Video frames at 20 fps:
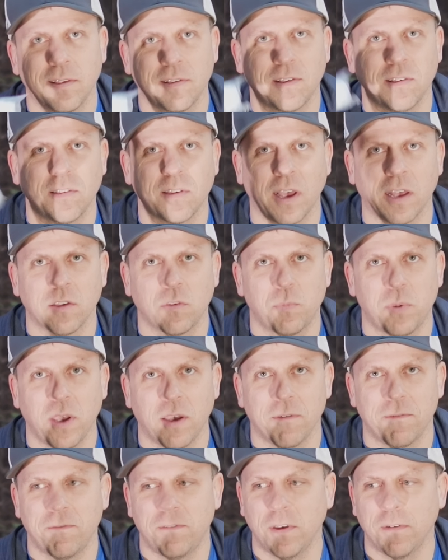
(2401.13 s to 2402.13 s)
This is
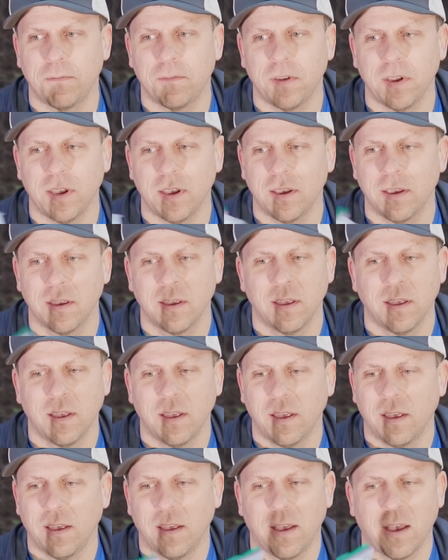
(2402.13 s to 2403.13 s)
SPF 50.
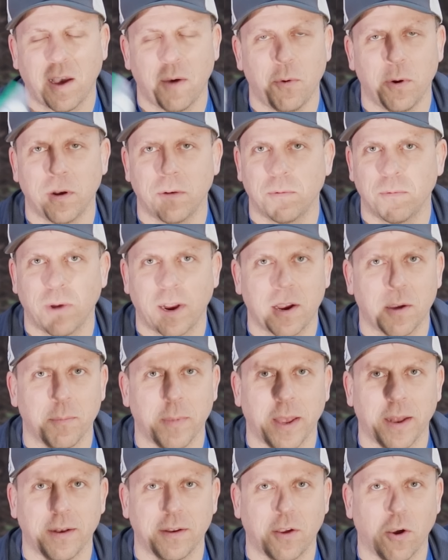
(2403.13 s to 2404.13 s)
I wouldn't
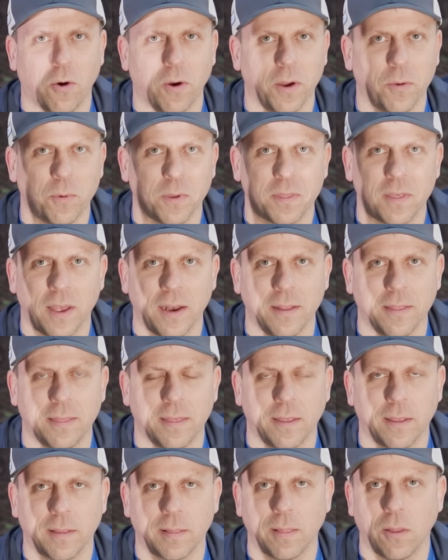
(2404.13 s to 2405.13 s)
recommend going with
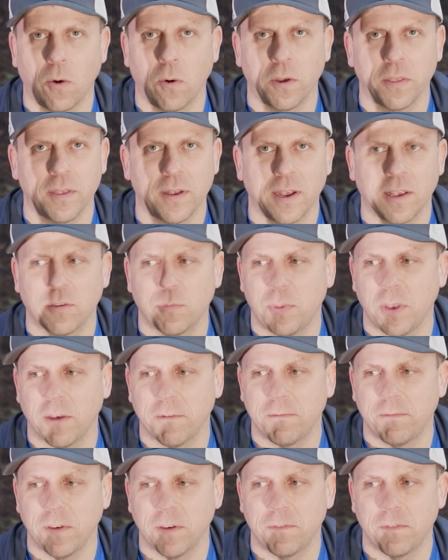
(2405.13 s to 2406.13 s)
anything lower than
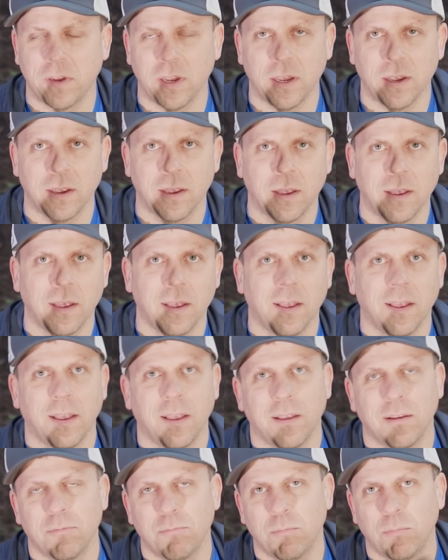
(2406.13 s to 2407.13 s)
SPF 50
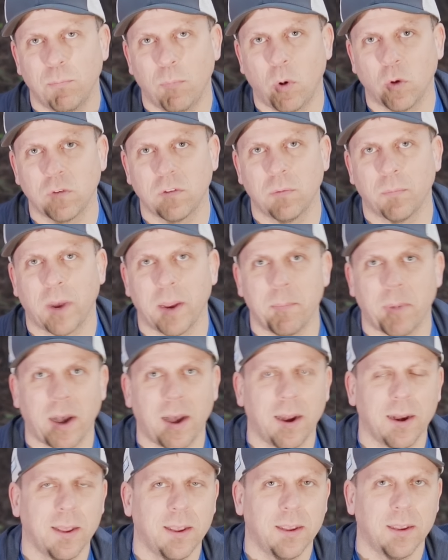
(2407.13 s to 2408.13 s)
most of my
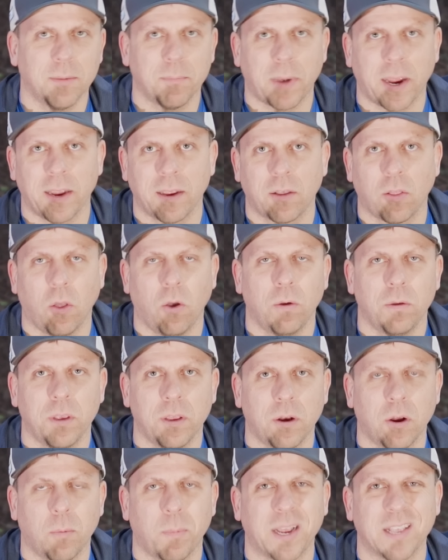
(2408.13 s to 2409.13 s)
body and my clothes,
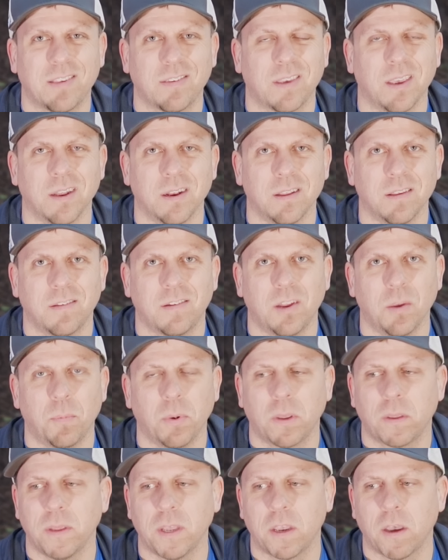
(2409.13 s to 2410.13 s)
you know, my skin is
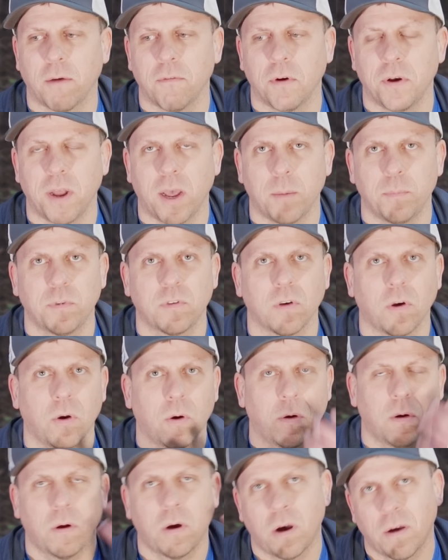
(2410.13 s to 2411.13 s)
typically covered up,
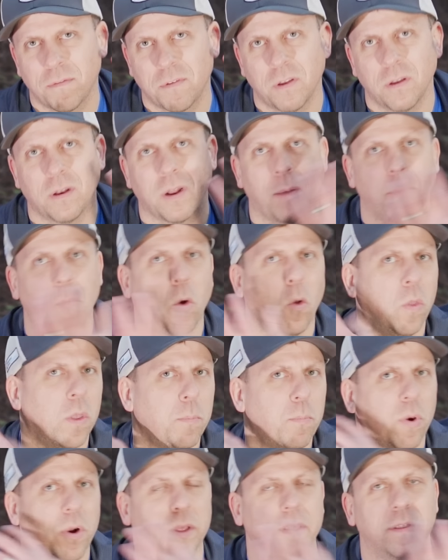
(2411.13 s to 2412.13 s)
so often I'm only
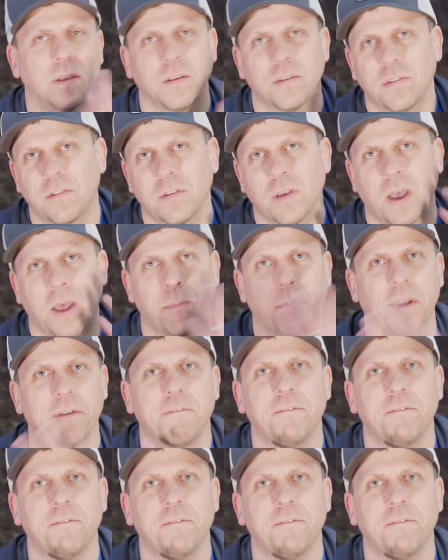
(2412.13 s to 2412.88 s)
putting this on my